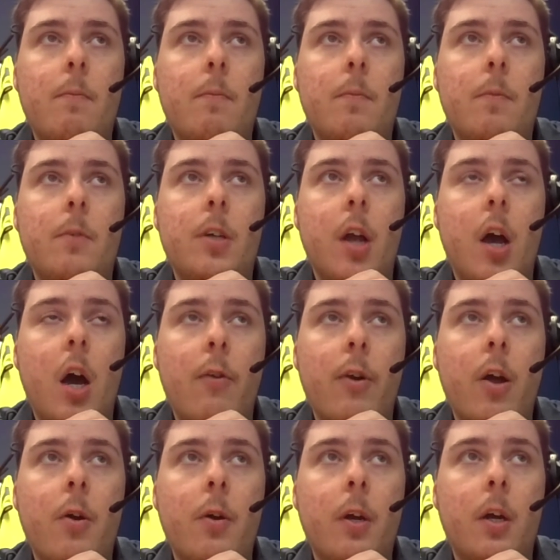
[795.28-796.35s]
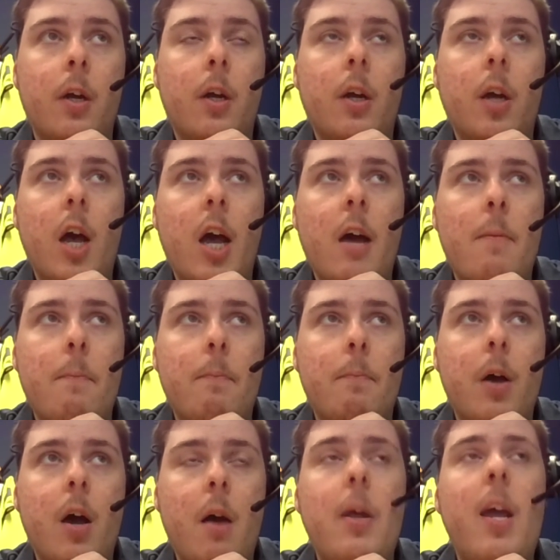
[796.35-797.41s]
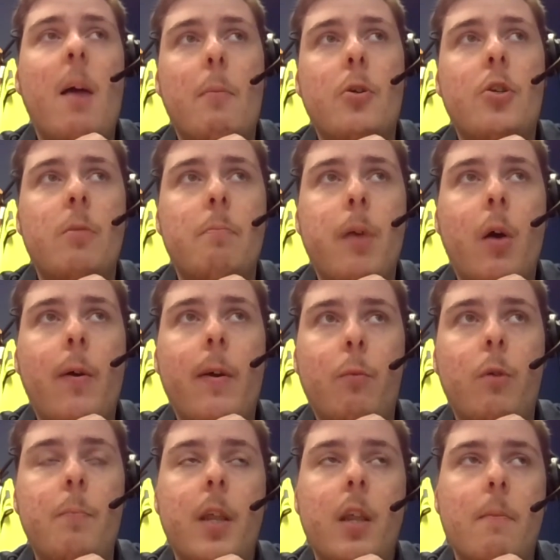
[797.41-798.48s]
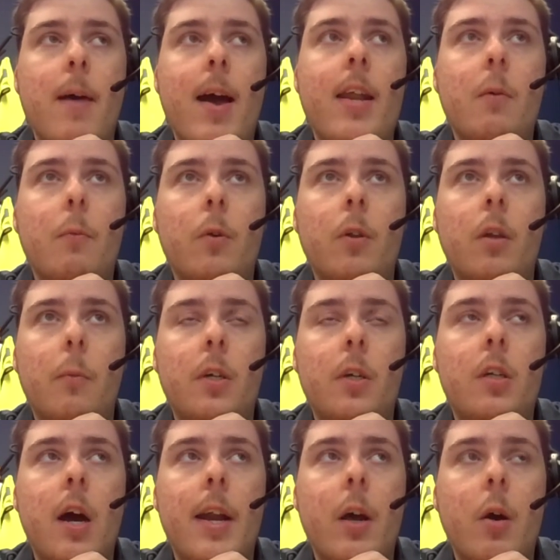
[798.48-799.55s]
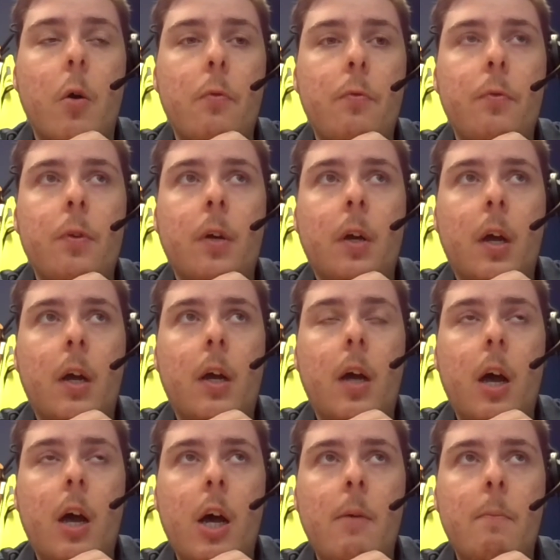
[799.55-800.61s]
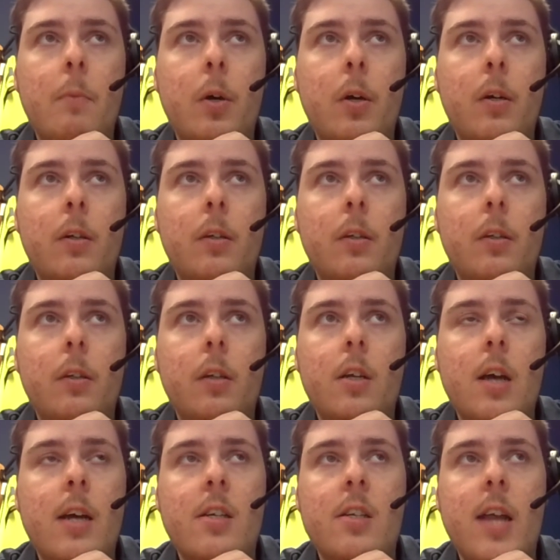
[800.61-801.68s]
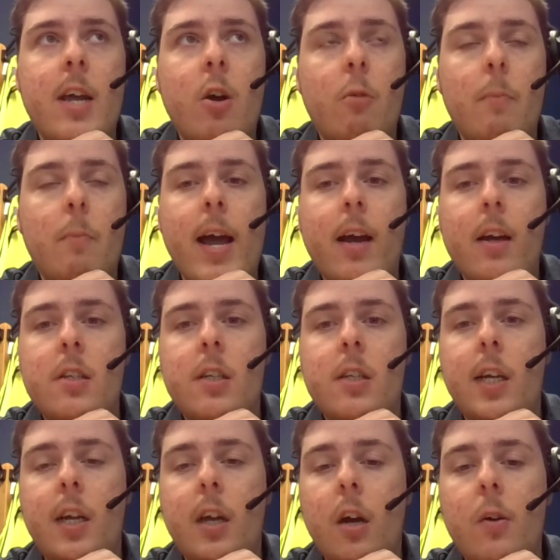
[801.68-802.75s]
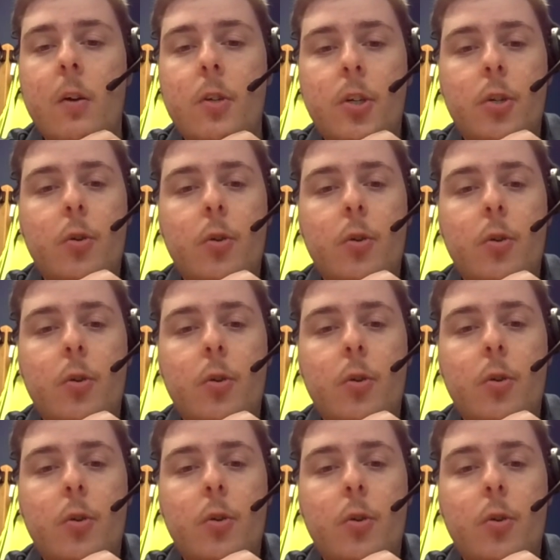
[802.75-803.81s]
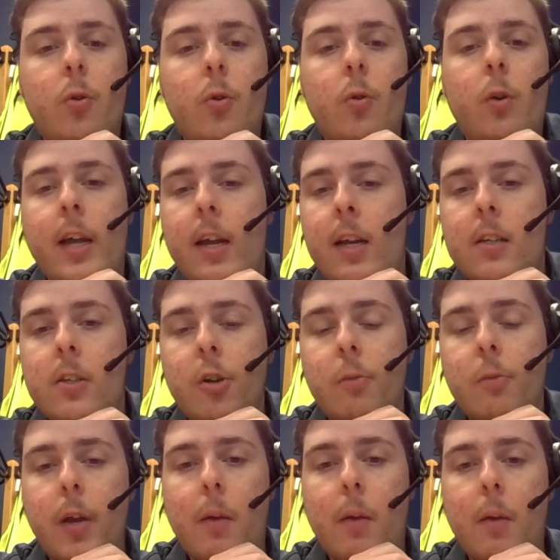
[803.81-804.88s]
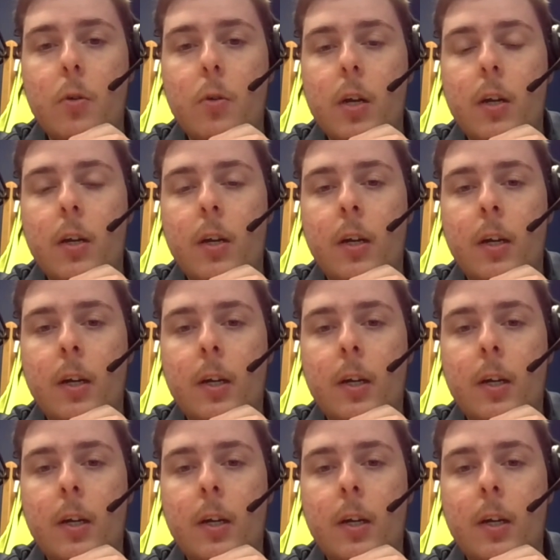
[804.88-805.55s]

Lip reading: scenario. But I presume Bowen would be the man that would sign it off. But as De Jong Pang as CEO, surely he should be able to